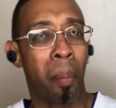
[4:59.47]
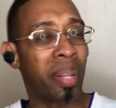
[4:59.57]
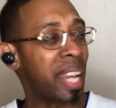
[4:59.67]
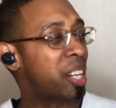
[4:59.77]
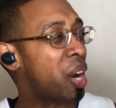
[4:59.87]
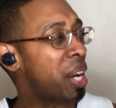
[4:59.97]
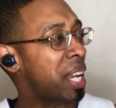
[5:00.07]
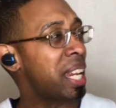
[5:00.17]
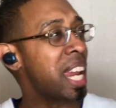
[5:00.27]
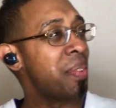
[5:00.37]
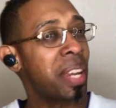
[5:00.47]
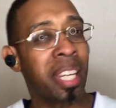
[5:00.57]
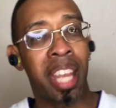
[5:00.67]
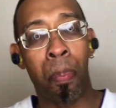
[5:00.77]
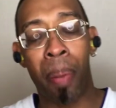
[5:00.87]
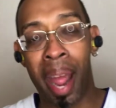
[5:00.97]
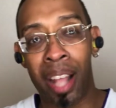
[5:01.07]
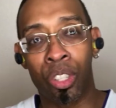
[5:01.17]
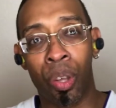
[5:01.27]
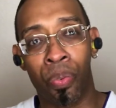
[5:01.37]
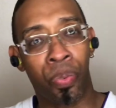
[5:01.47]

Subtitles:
but they couldn't even get past the